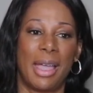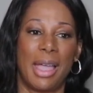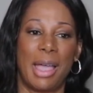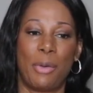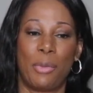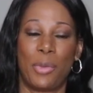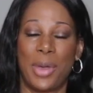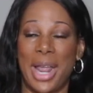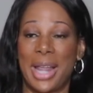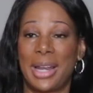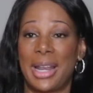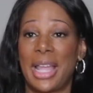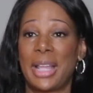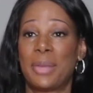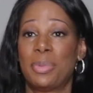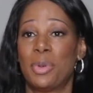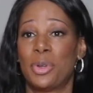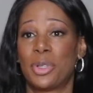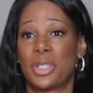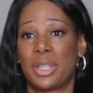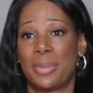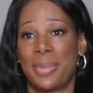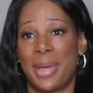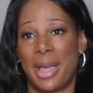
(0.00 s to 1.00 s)
What I like
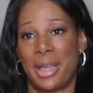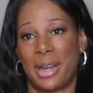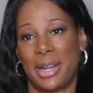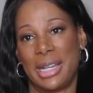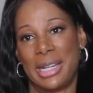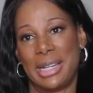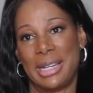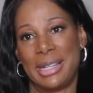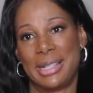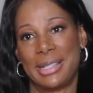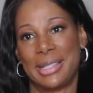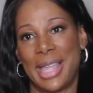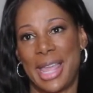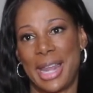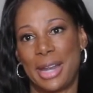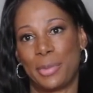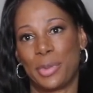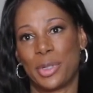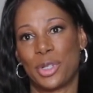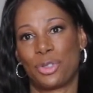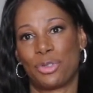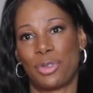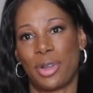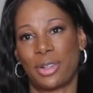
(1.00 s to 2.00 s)
most about it is that it
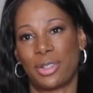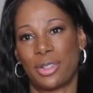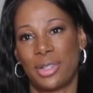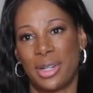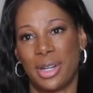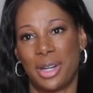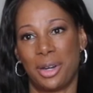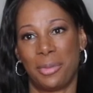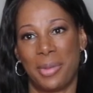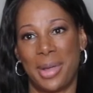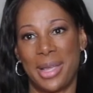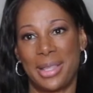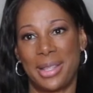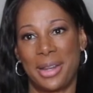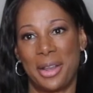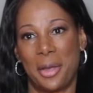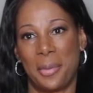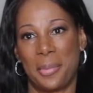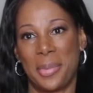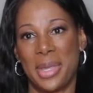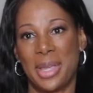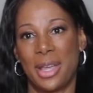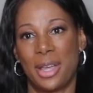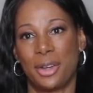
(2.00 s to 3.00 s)
was structured in a way that
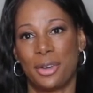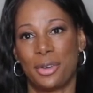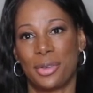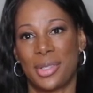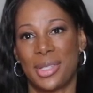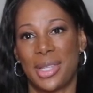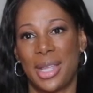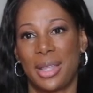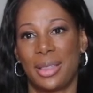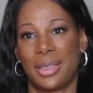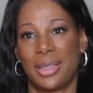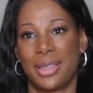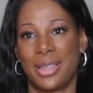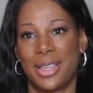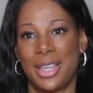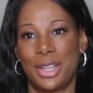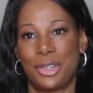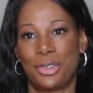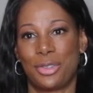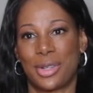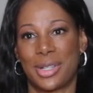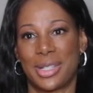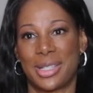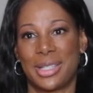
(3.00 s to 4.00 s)
helped me understand the
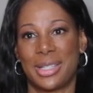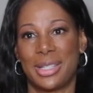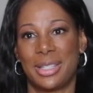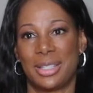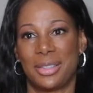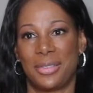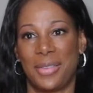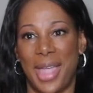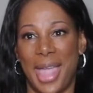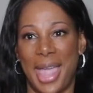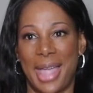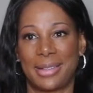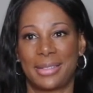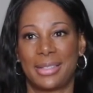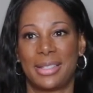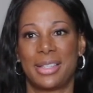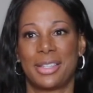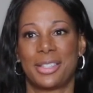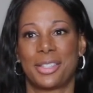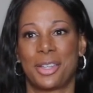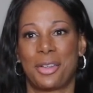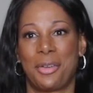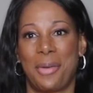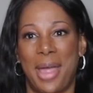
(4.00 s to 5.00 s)
intricacies of acting
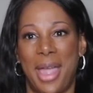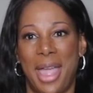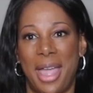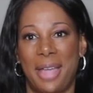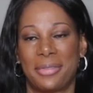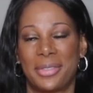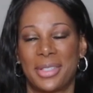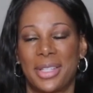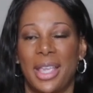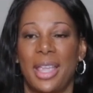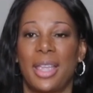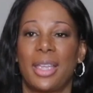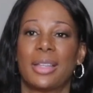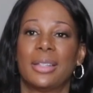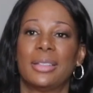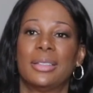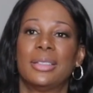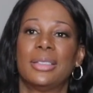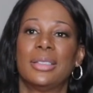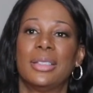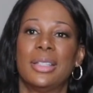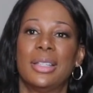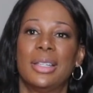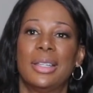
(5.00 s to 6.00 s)
as a craft and
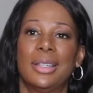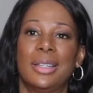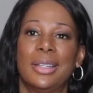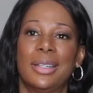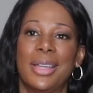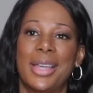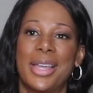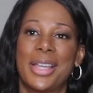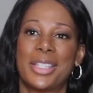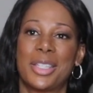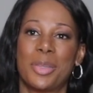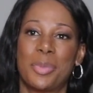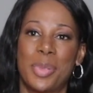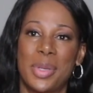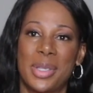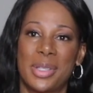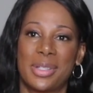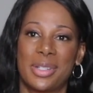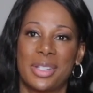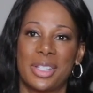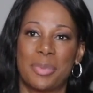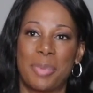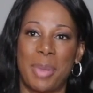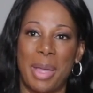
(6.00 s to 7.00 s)
as a
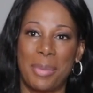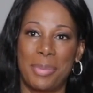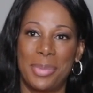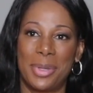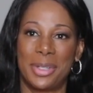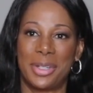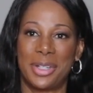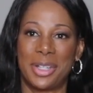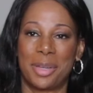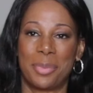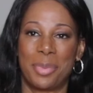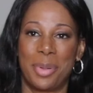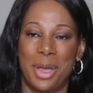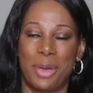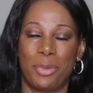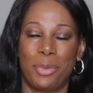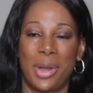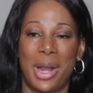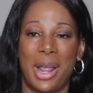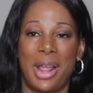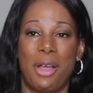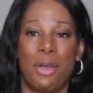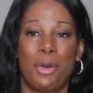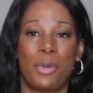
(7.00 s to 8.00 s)
business by building upon what
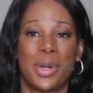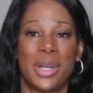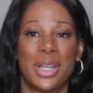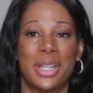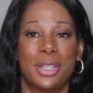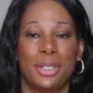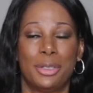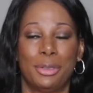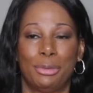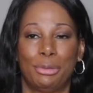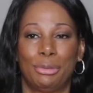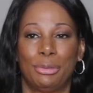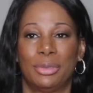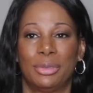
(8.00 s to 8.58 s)
I already knew.